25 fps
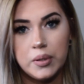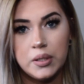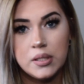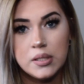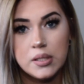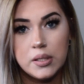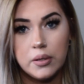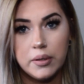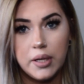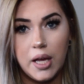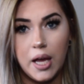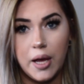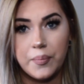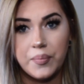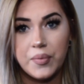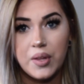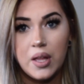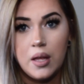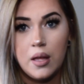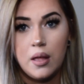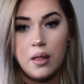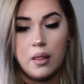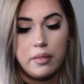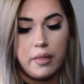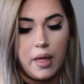So yeah,
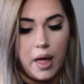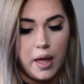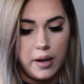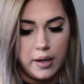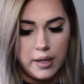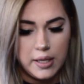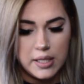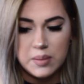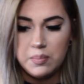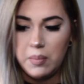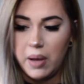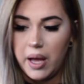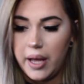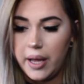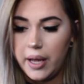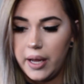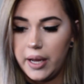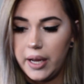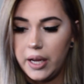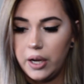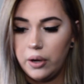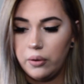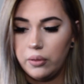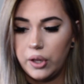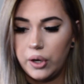that is
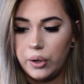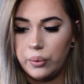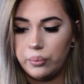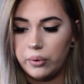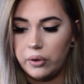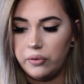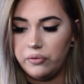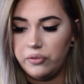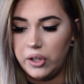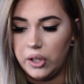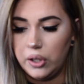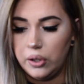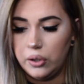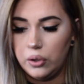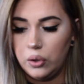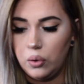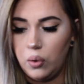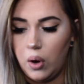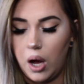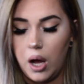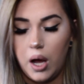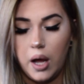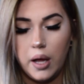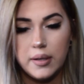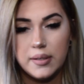my little review
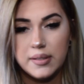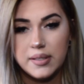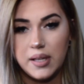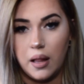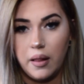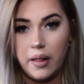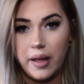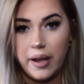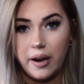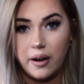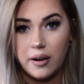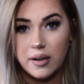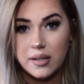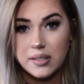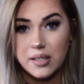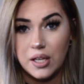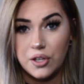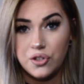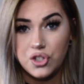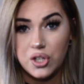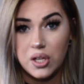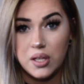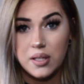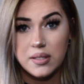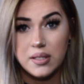on Zala Hair
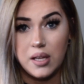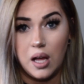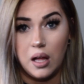Extensions.